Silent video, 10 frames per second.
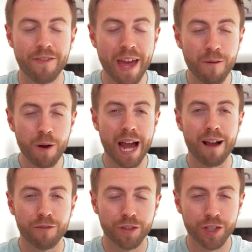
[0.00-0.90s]
there we
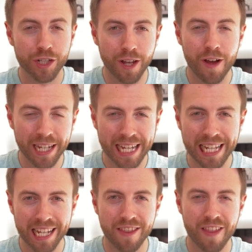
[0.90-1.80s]
have the
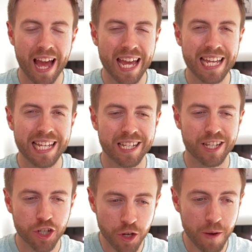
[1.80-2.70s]
Solana-Killer, that is
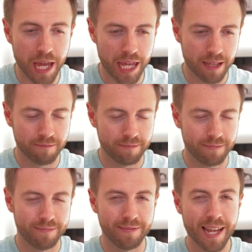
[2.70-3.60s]
SUI.
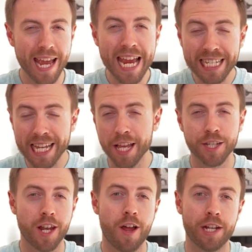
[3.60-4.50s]
Is it a
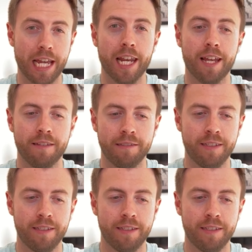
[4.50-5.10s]
Solana-Killer?